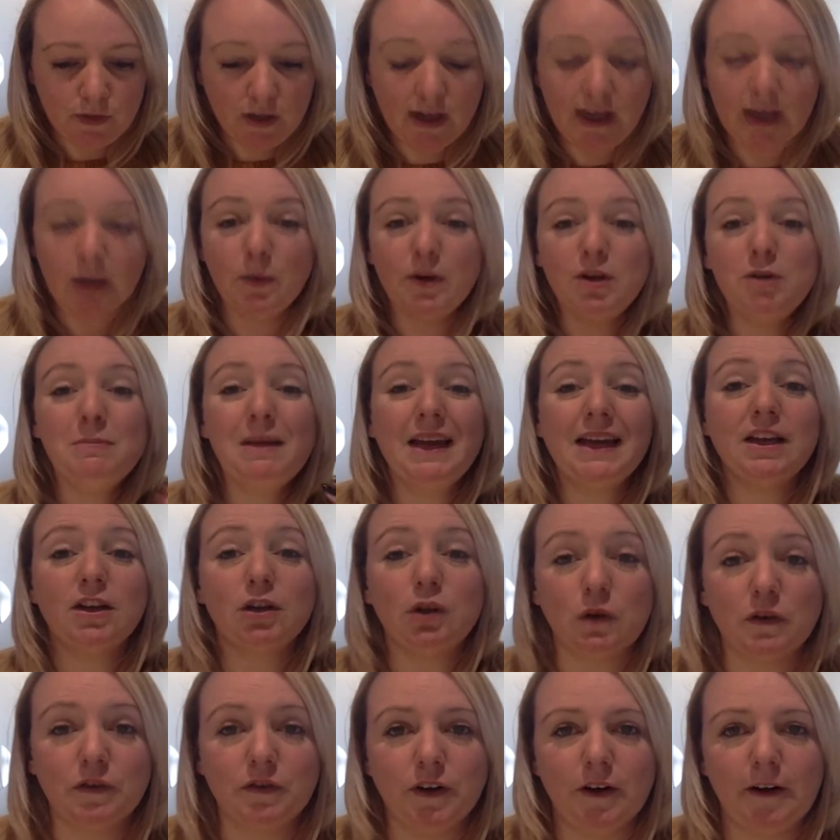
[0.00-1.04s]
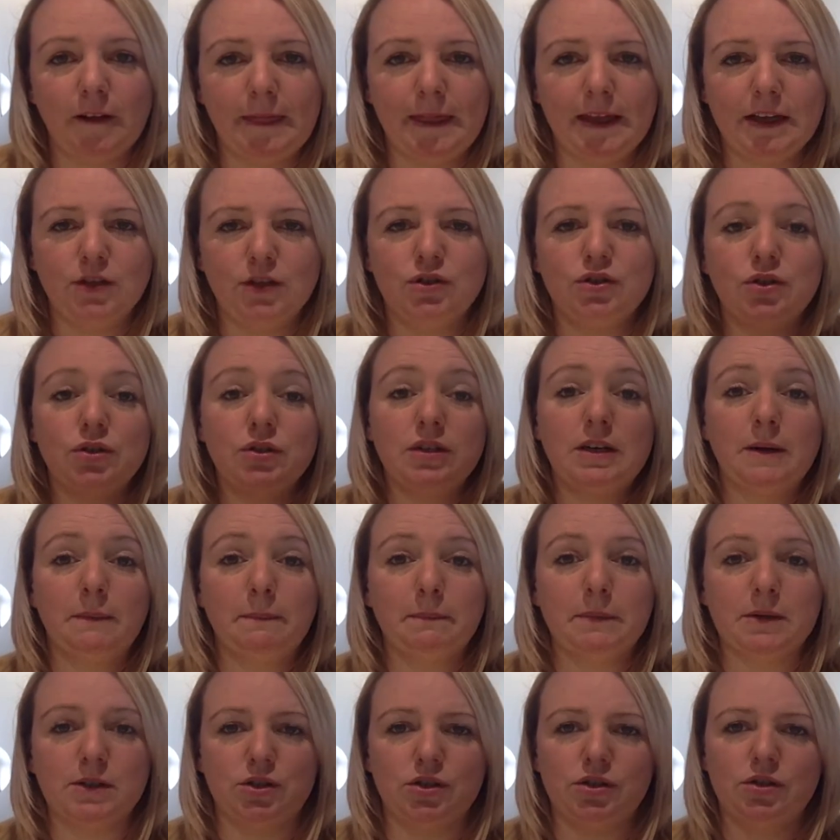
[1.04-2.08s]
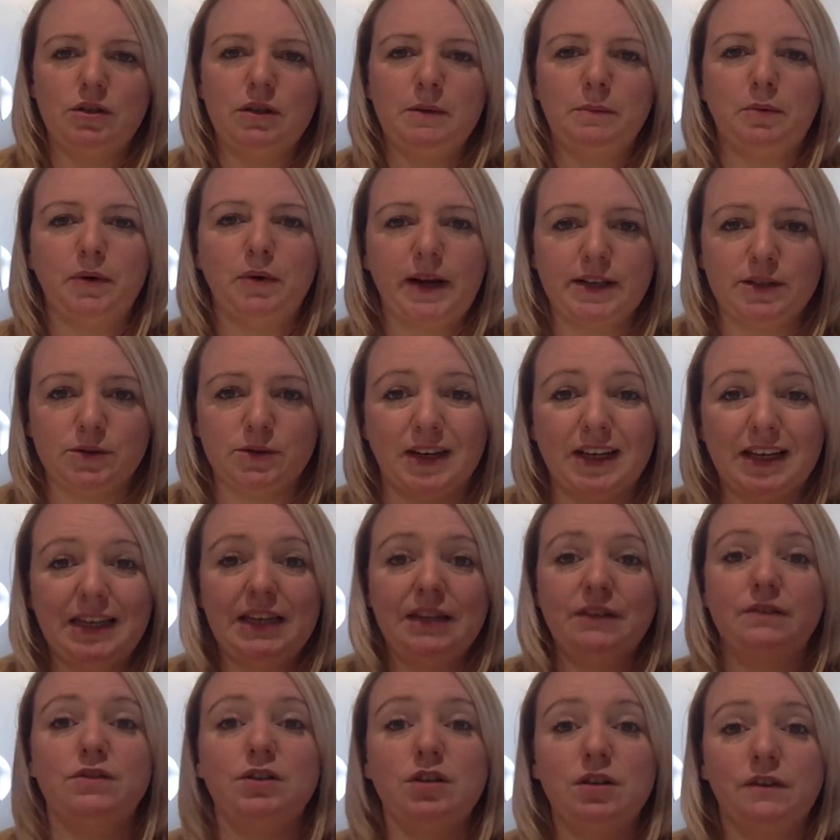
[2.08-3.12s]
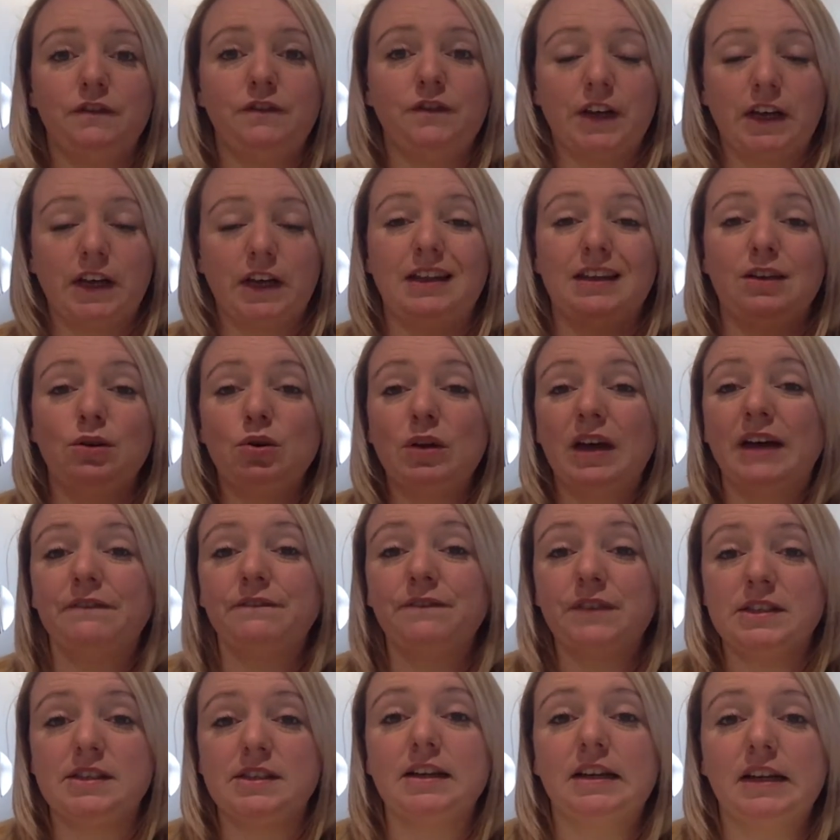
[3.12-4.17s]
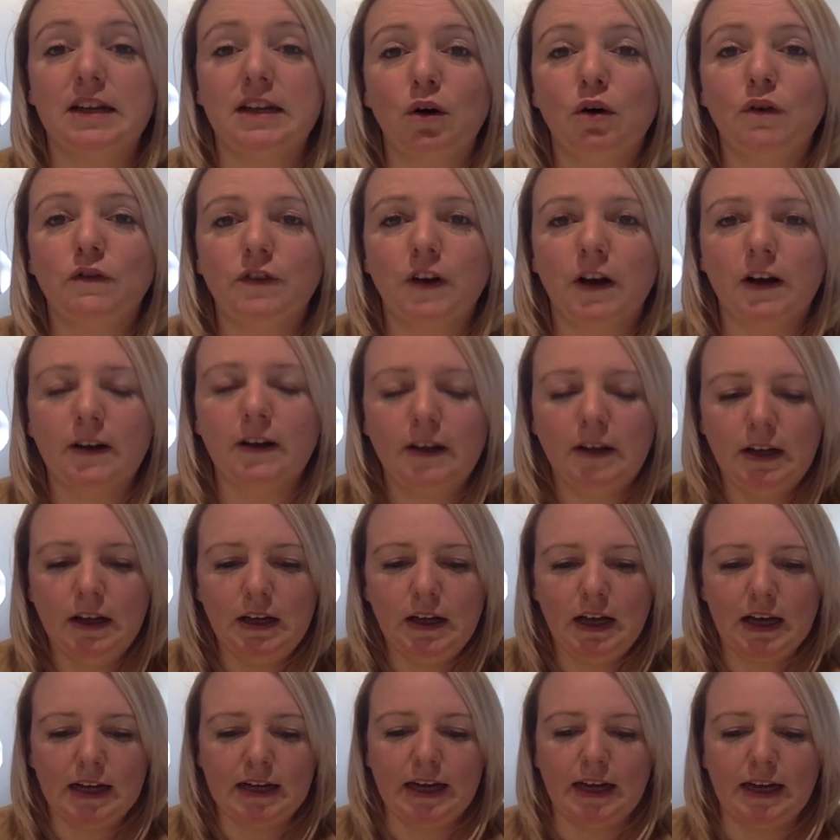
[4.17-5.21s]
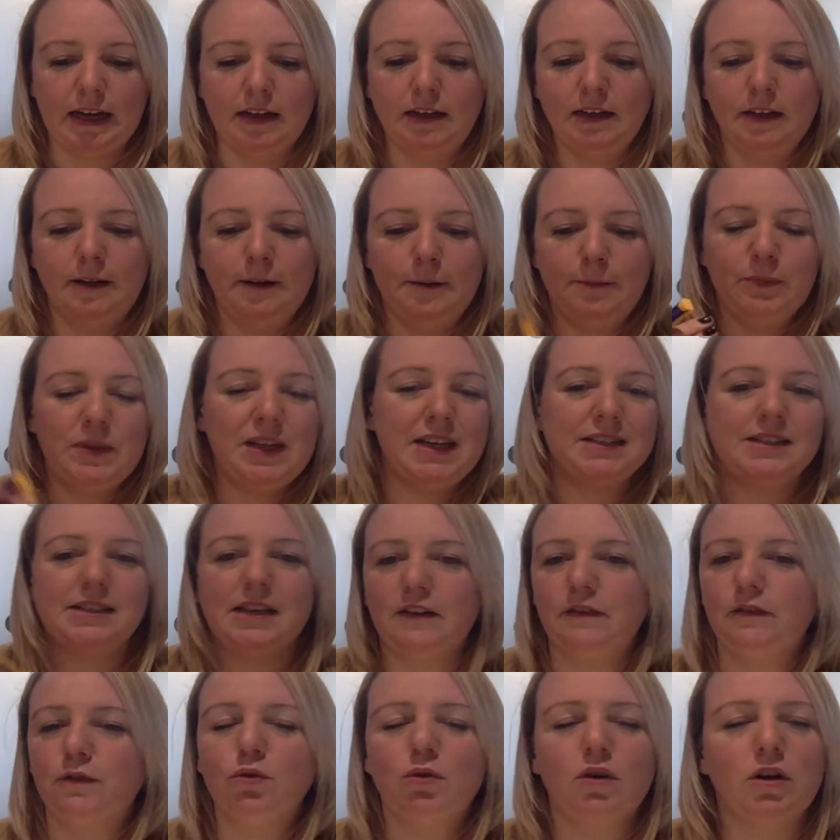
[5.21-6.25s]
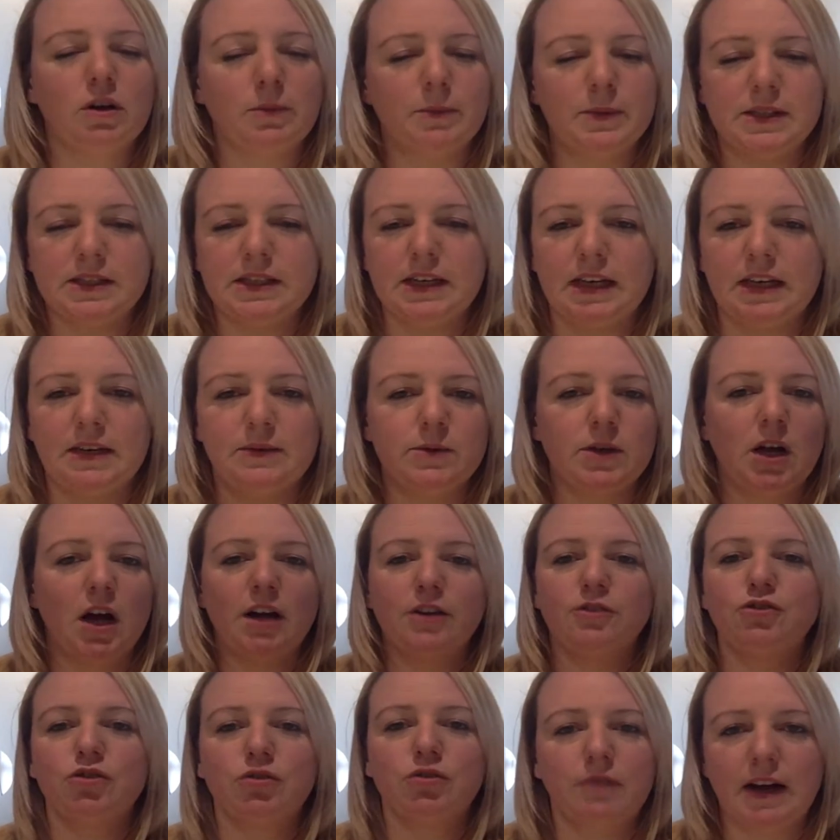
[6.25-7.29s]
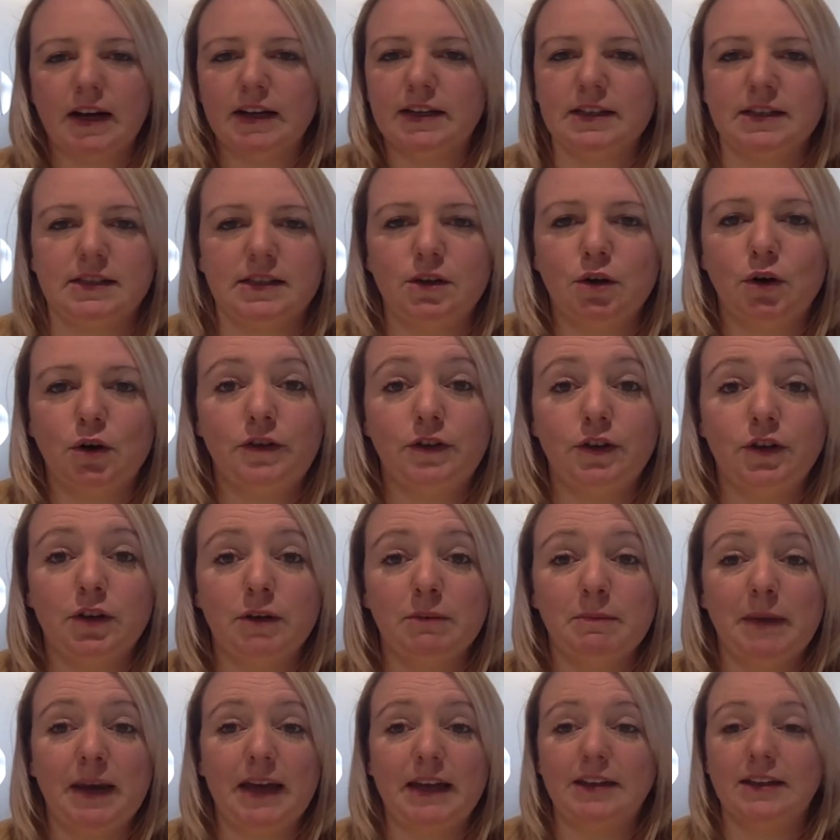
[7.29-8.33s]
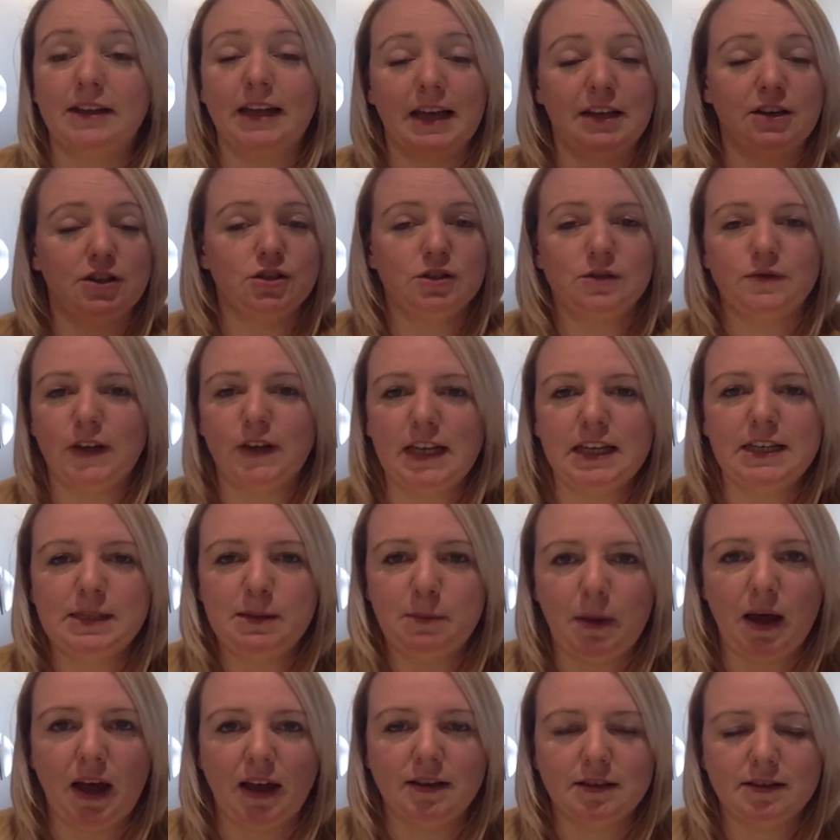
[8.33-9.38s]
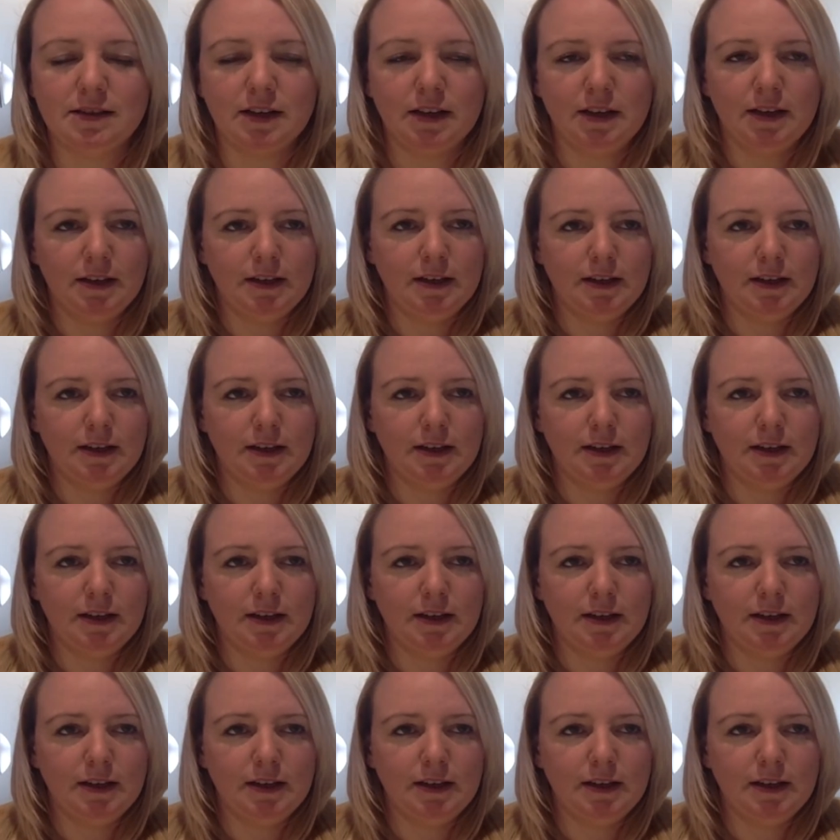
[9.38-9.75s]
Okay, when you make an offer and you do the numbers, you do the appraisal, it gives you the figure that you can physically offer. Okay, let's say, for argument's sake, it was 100 grand is the offer you could make. Again, just for easy maths.